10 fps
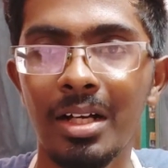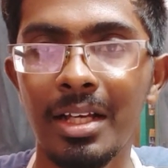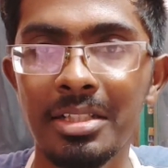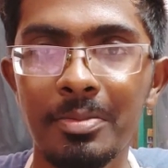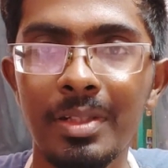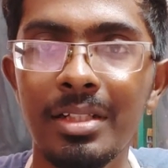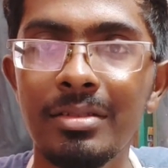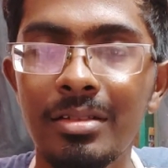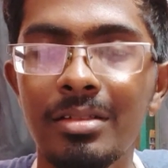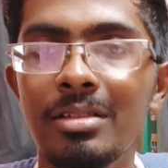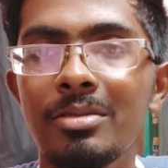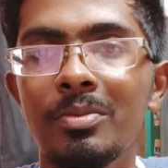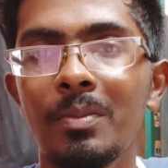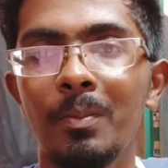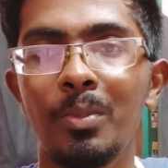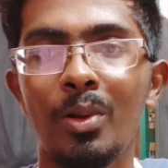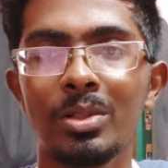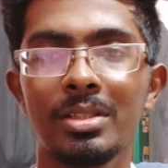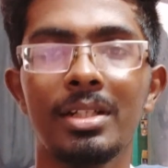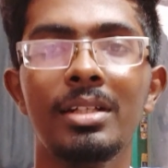experienced in this
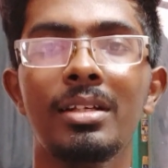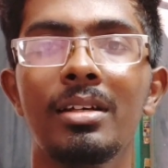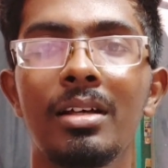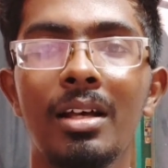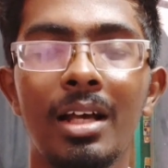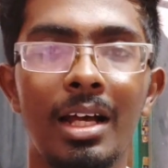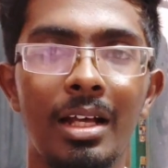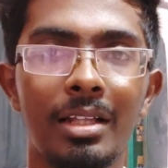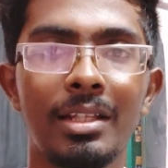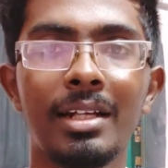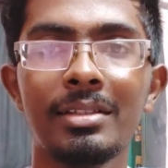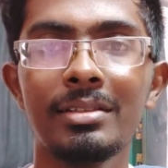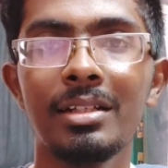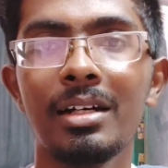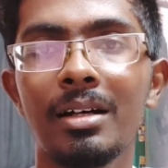project. That is